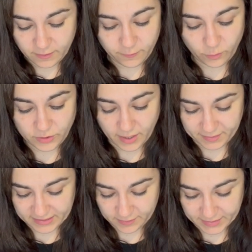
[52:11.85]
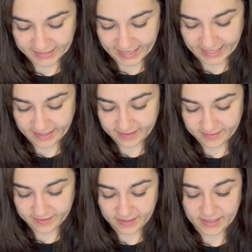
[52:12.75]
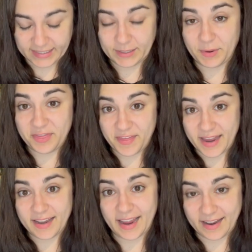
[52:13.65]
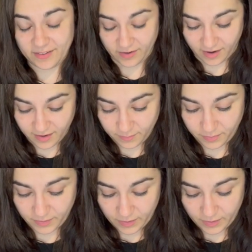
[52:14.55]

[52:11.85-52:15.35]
4 times 2 is 8. So I then end up